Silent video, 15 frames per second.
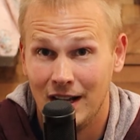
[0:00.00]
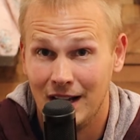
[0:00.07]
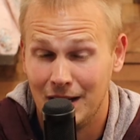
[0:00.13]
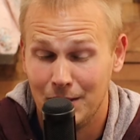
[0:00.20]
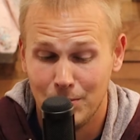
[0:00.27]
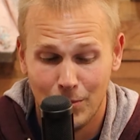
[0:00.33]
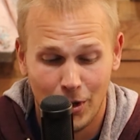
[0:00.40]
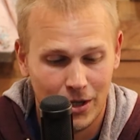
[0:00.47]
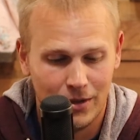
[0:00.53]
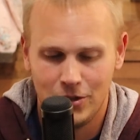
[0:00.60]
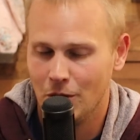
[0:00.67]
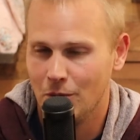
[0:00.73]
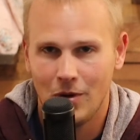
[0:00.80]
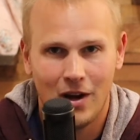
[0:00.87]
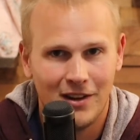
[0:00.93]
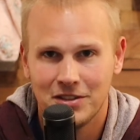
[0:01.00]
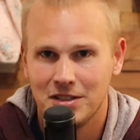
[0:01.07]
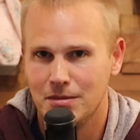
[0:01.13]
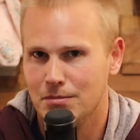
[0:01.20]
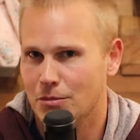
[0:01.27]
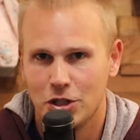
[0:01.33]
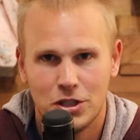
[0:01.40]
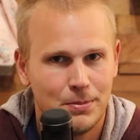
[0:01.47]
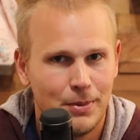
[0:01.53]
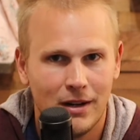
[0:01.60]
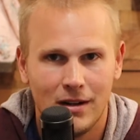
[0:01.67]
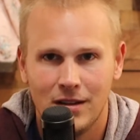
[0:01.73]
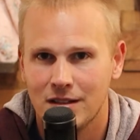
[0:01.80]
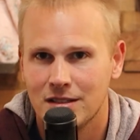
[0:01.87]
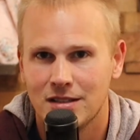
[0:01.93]
Obviously much
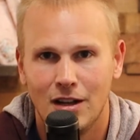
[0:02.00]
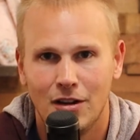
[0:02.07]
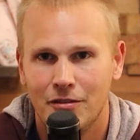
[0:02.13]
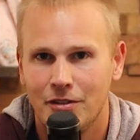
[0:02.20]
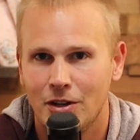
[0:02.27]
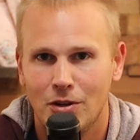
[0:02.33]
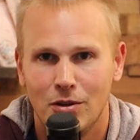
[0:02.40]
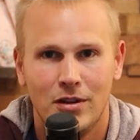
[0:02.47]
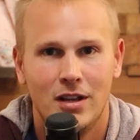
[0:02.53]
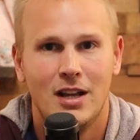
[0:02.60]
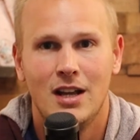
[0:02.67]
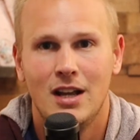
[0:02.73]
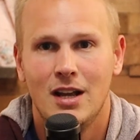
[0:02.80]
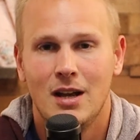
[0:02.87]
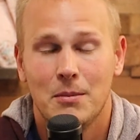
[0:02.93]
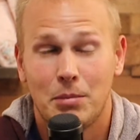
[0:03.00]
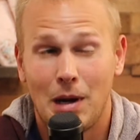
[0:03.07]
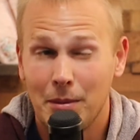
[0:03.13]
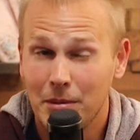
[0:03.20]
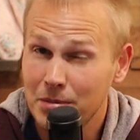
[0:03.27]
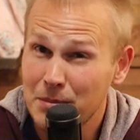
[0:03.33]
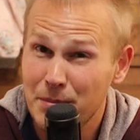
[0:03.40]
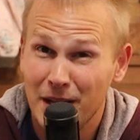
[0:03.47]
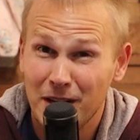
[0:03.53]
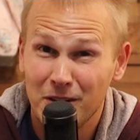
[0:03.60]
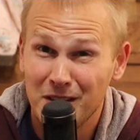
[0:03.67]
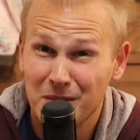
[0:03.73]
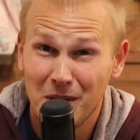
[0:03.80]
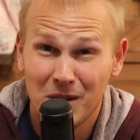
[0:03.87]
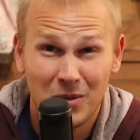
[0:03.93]
better than a cell phone, probably better
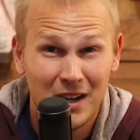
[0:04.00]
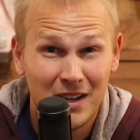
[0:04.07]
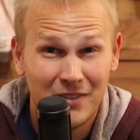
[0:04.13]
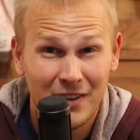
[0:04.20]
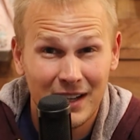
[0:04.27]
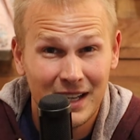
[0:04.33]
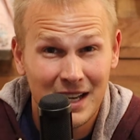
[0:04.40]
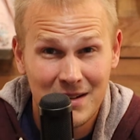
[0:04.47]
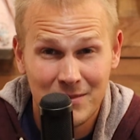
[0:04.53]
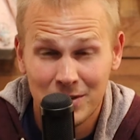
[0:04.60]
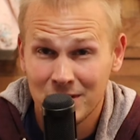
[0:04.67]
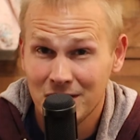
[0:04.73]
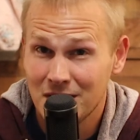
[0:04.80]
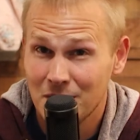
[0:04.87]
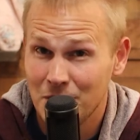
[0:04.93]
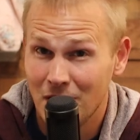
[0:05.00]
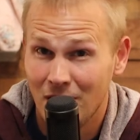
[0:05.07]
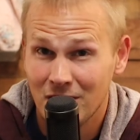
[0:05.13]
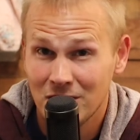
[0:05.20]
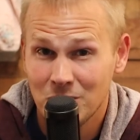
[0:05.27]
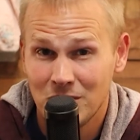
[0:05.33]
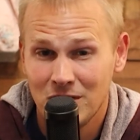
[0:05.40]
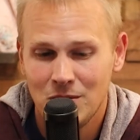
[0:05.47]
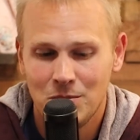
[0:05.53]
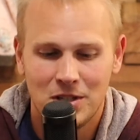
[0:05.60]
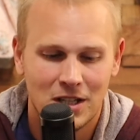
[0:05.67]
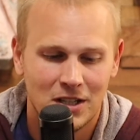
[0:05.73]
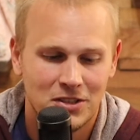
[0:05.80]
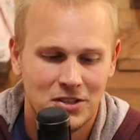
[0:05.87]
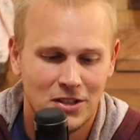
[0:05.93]
than my Wi-Fi cameras, to be honest with you,
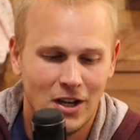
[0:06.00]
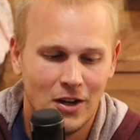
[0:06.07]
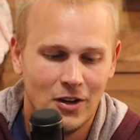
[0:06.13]
because,